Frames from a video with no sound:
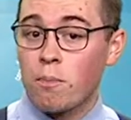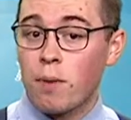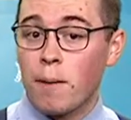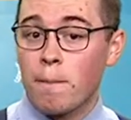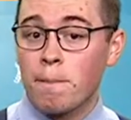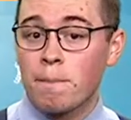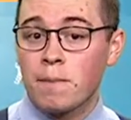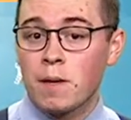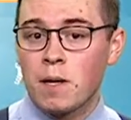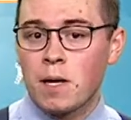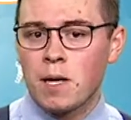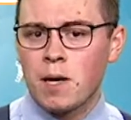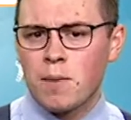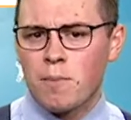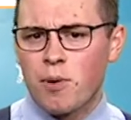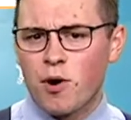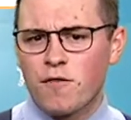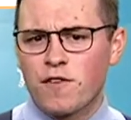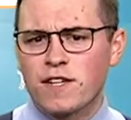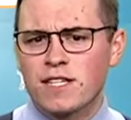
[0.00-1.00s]
But
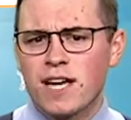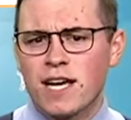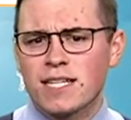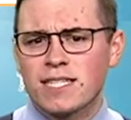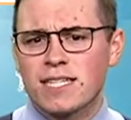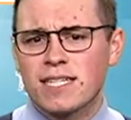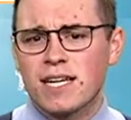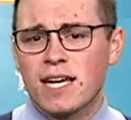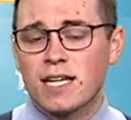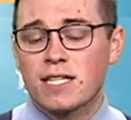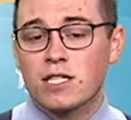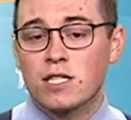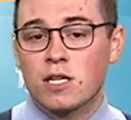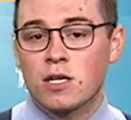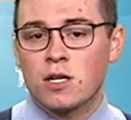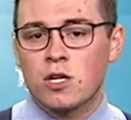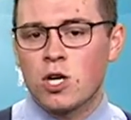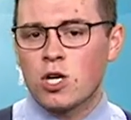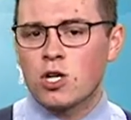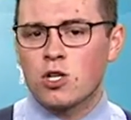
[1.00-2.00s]
perfect night tonight to
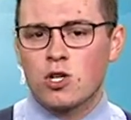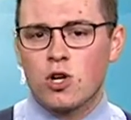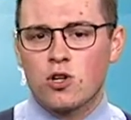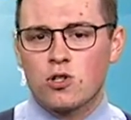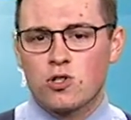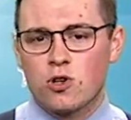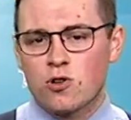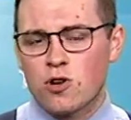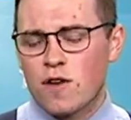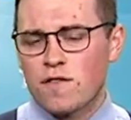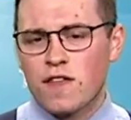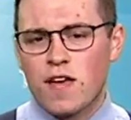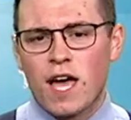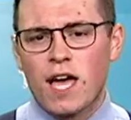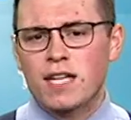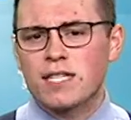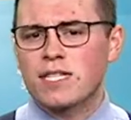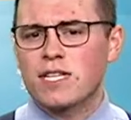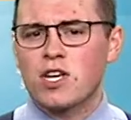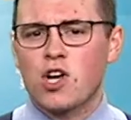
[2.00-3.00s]
turn off the
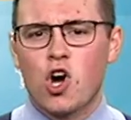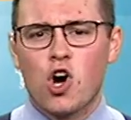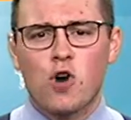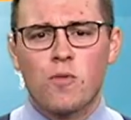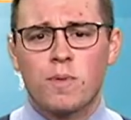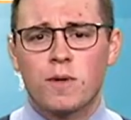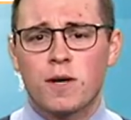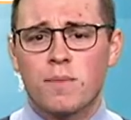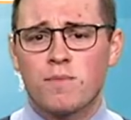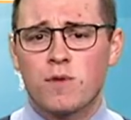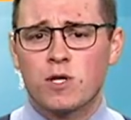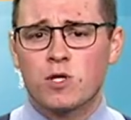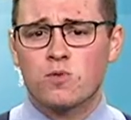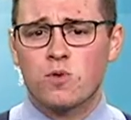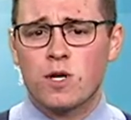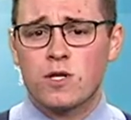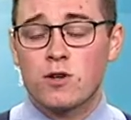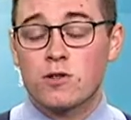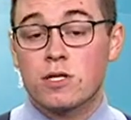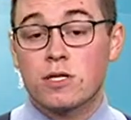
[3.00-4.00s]
AC, open up those
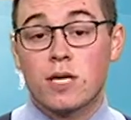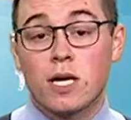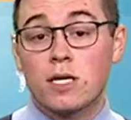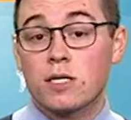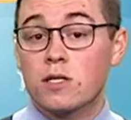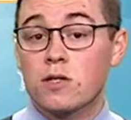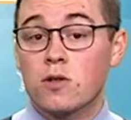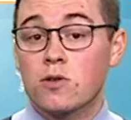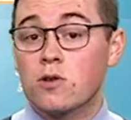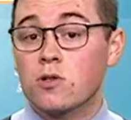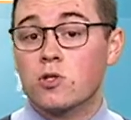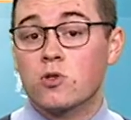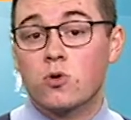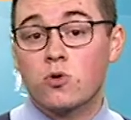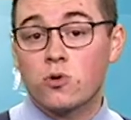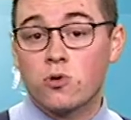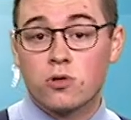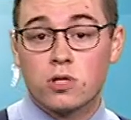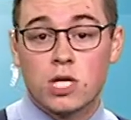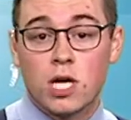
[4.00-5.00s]
windows thanks to those
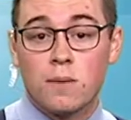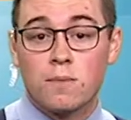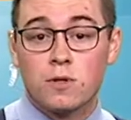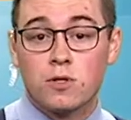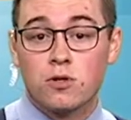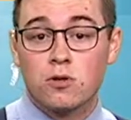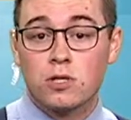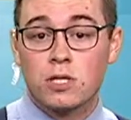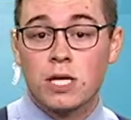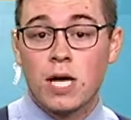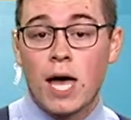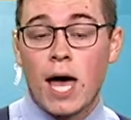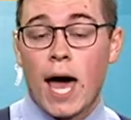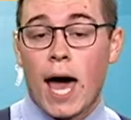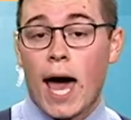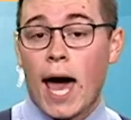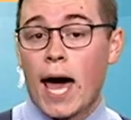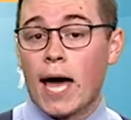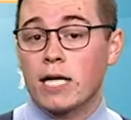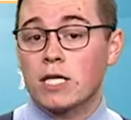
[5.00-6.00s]
cooler temperatures
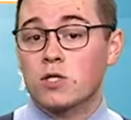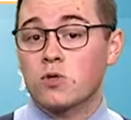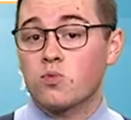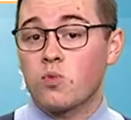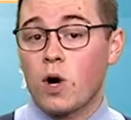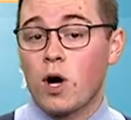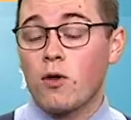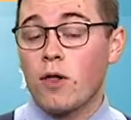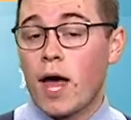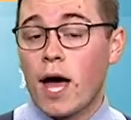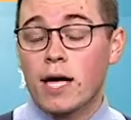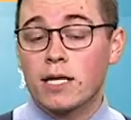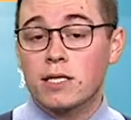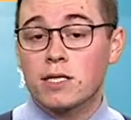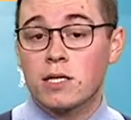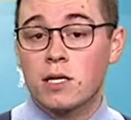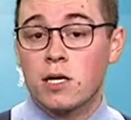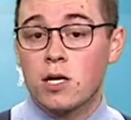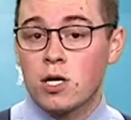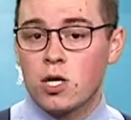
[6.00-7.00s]
as well as
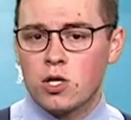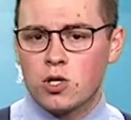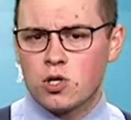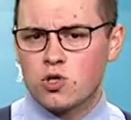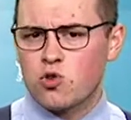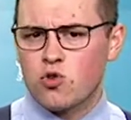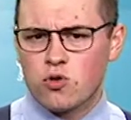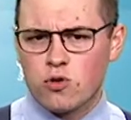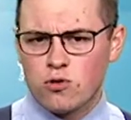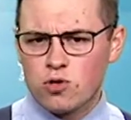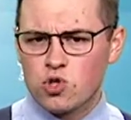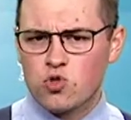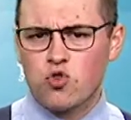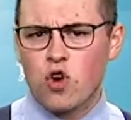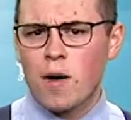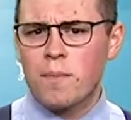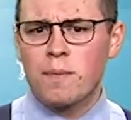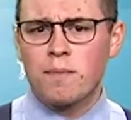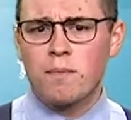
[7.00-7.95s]
the, those drop